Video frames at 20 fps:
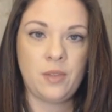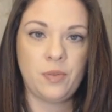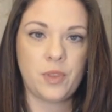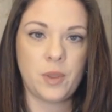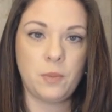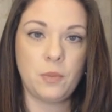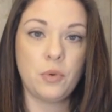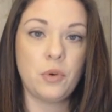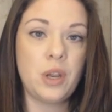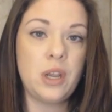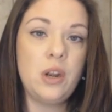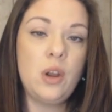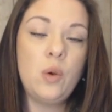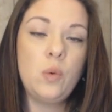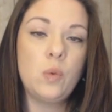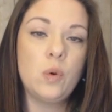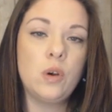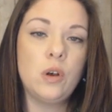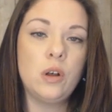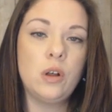The merino
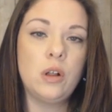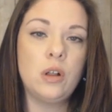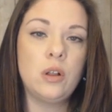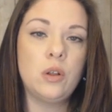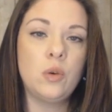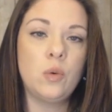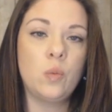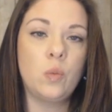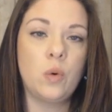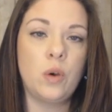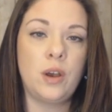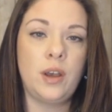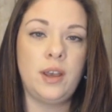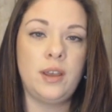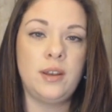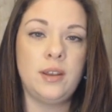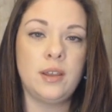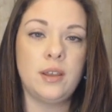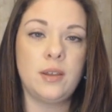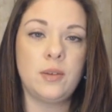wool
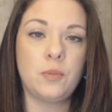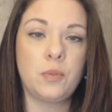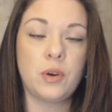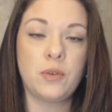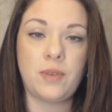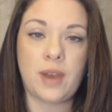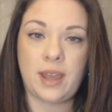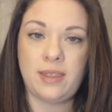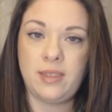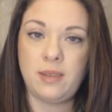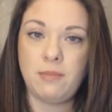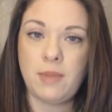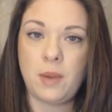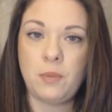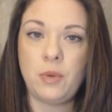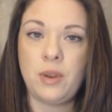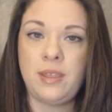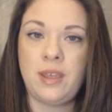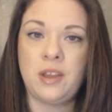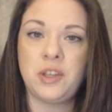would provide the
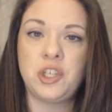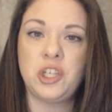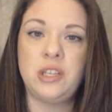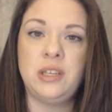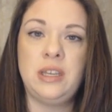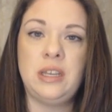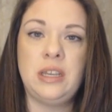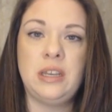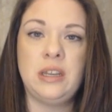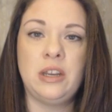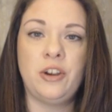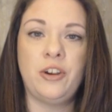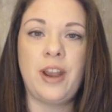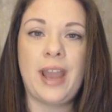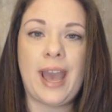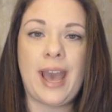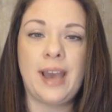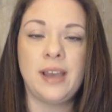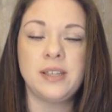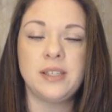memory that she needed in her
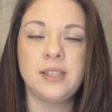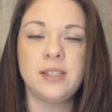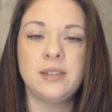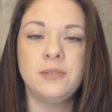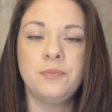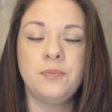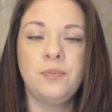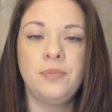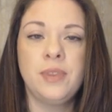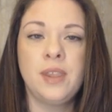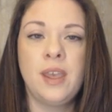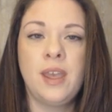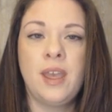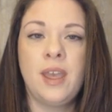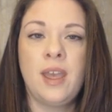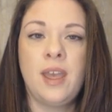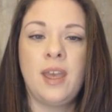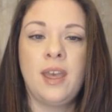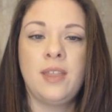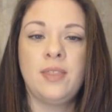hat.
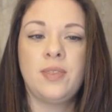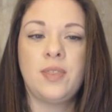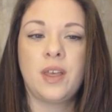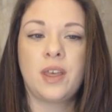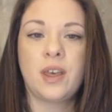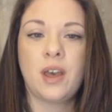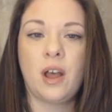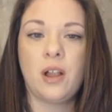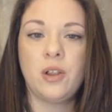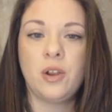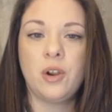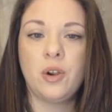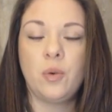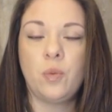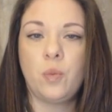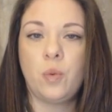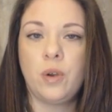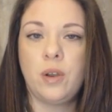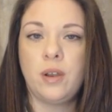The color